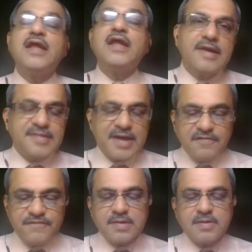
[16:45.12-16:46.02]
rare
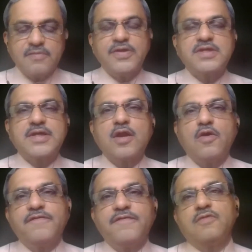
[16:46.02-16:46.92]
side effects which
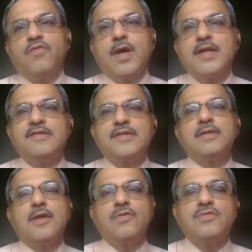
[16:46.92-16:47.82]
can affect 1 in
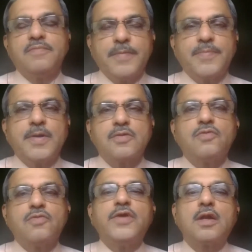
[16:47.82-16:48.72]
10,000 people.
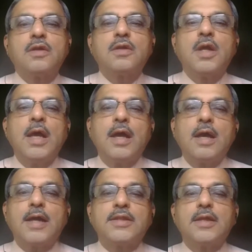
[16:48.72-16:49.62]
So we are
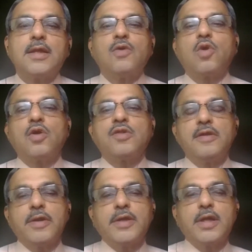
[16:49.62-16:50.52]
rather now
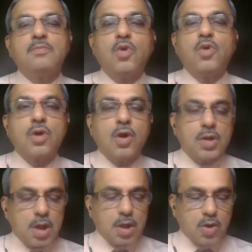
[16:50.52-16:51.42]
concentrating more
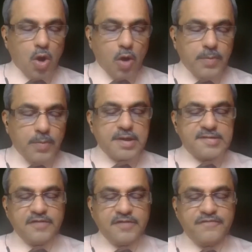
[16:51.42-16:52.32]
on the commoner
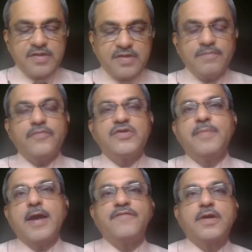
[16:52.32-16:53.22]
side effects, which
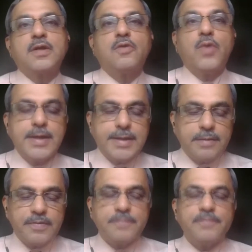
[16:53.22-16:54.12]
may affect 1 in
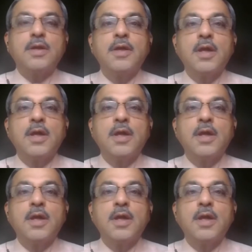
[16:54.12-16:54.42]
10 people.